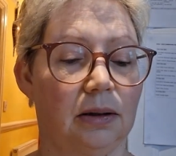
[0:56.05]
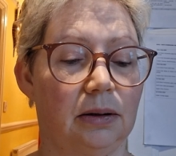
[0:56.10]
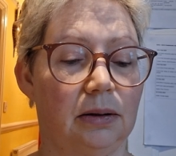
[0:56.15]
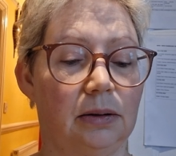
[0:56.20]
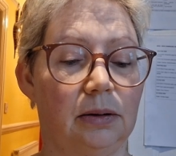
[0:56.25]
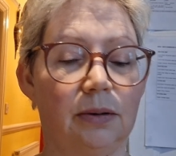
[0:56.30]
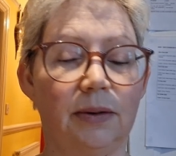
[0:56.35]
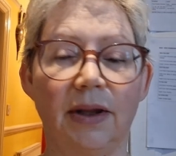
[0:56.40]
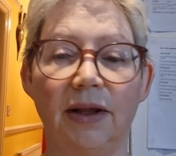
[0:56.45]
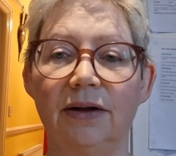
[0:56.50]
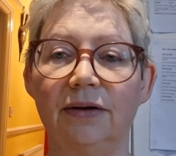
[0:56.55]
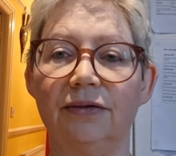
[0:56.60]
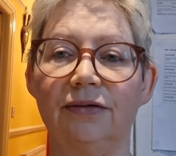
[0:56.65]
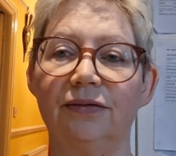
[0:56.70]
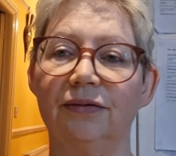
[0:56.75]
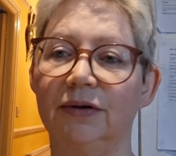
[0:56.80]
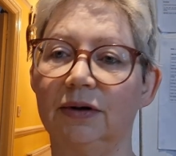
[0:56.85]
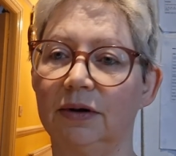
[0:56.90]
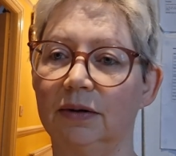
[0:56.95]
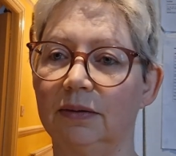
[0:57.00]
looking
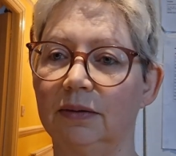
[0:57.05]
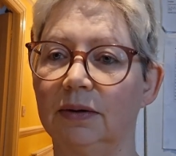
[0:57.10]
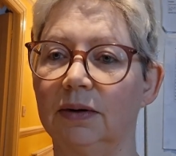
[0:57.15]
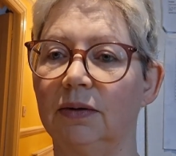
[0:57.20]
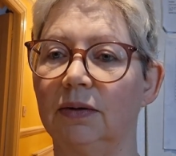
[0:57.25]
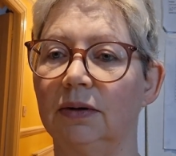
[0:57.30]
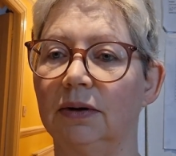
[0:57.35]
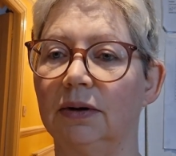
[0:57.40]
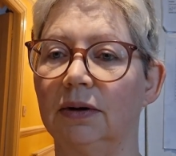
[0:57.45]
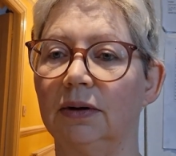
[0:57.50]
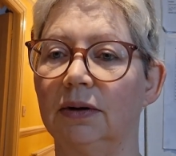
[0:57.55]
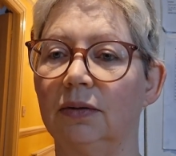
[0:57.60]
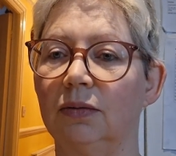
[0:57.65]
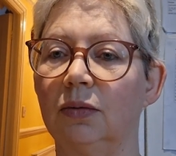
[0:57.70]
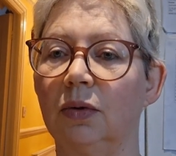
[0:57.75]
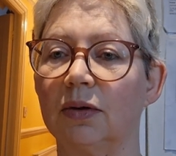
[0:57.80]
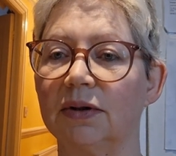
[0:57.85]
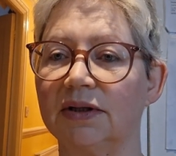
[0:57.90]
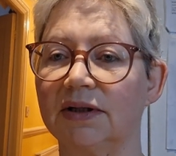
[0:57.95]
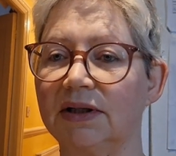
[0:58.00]
through
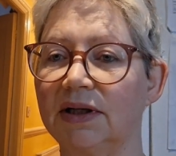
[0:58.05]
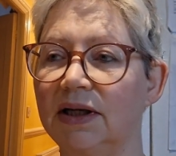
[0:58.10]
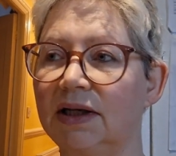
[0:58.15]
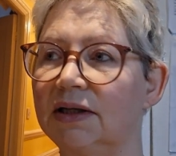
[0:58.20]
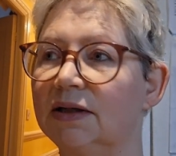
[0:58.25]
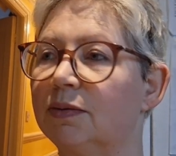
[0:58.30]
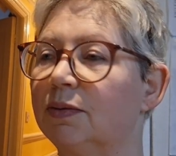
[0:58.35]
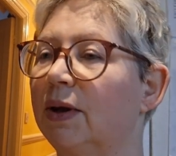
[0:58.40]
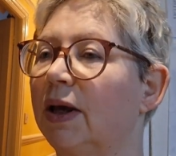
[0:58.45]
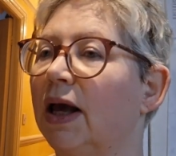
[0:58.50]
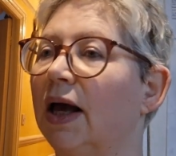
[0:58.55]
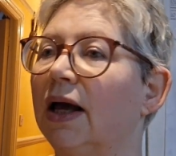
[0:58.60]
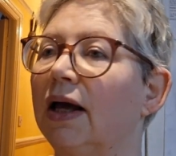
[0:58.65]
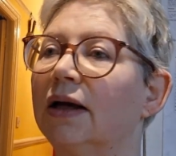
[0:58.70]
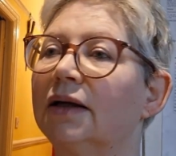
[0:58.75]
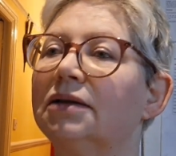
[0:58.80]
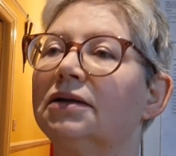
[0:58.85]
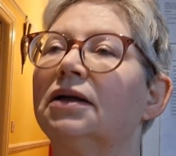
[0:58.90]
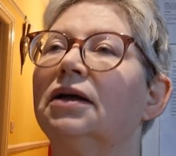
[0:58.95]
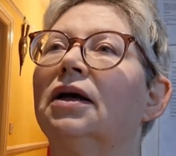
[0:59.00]
what seeds we
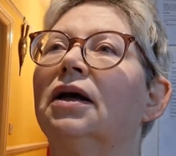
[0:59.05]
had,